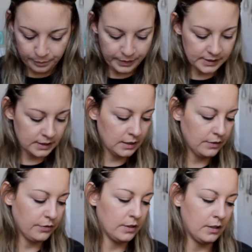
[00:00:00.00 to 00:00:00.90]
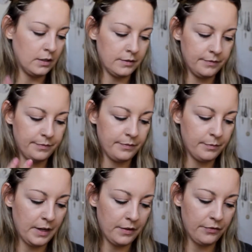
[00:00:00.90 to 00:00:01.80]
basically for
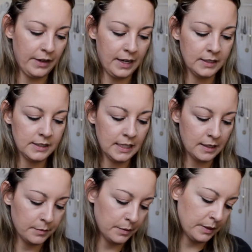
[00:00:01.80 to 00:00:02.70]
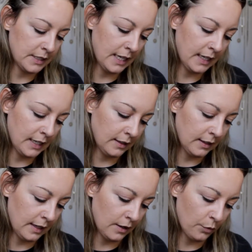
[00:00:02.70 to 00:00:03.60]
my face, and I'm going to be taking
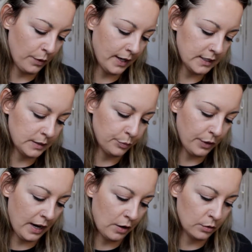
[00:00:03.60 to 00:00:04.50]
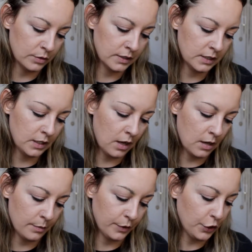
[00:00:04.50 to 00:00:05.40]
like reds, browns,
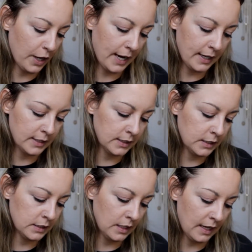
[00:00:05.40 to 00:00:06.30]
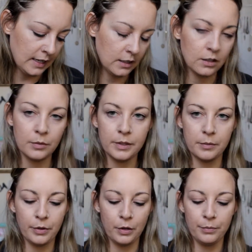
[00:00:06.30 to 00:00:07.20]
grays, and a little bit
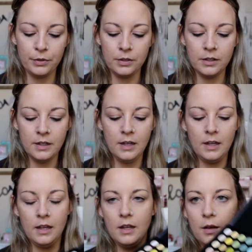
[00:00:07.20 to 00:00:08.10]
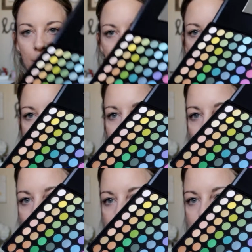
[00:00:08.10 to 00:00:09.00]
of purple. Pretty much
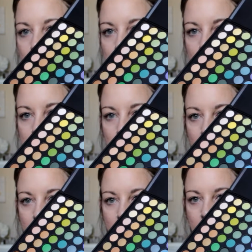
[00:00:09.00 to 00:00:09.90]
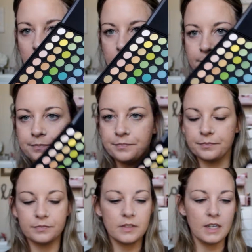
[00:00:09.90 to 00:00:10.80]
all these shades right here.
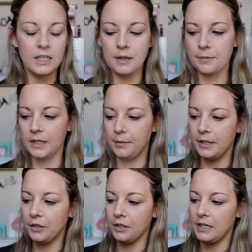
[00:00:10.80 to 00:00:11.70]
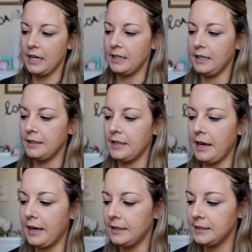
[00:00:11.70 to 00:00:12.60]
And I'm going to be creating
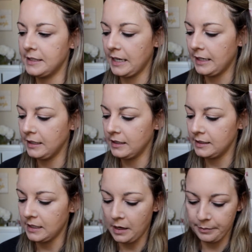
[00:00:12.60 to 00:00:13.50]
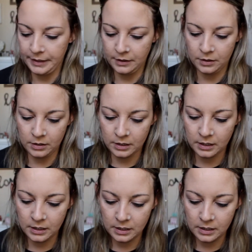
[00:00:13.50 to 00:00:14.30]
that dead zombie look.